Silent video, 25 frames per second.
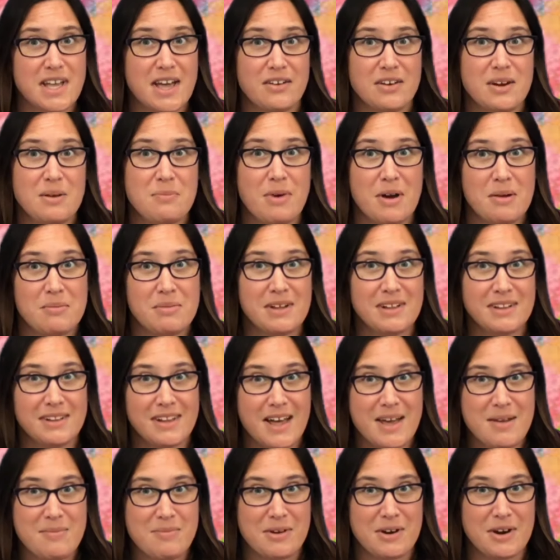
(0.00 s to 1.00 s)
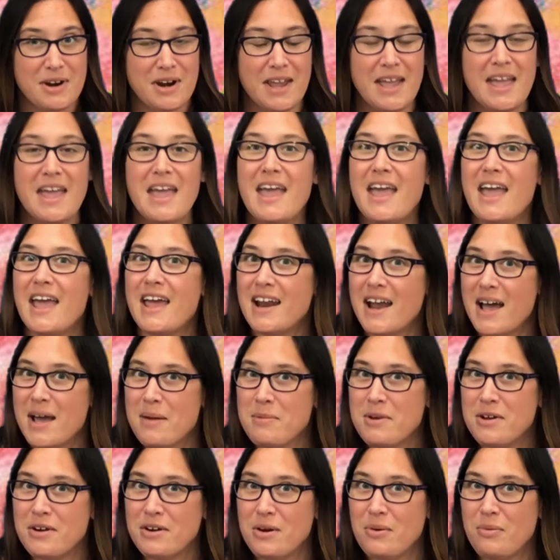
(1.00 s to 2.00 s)
County Public Library, and I'm
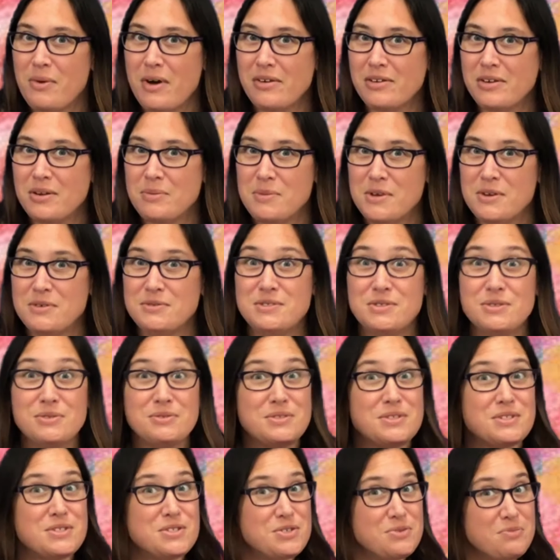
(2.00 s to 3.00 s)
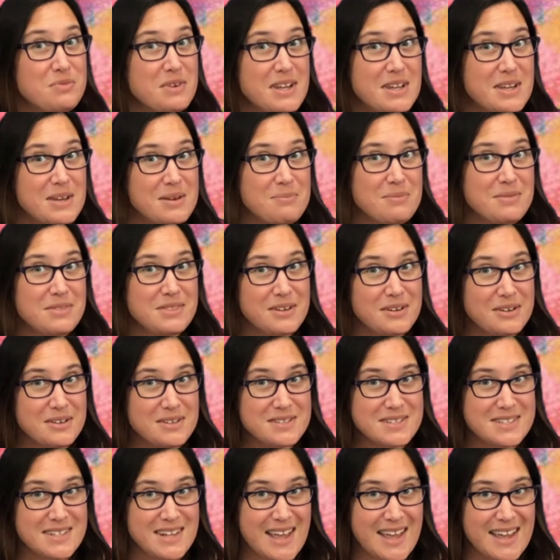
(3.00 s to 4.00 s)
here to welcome you to Stream
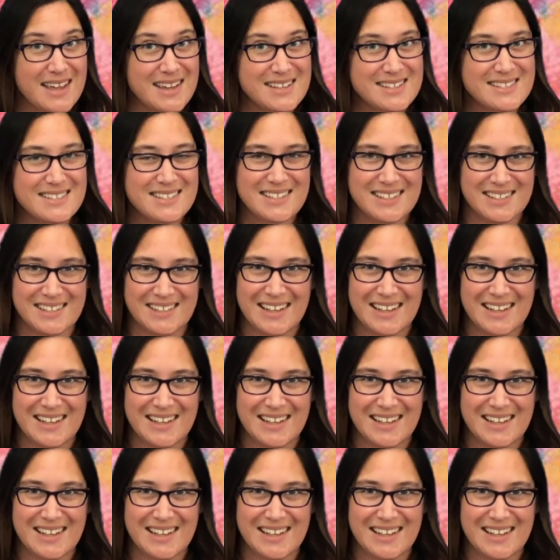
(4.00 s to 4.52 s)
Thursdays.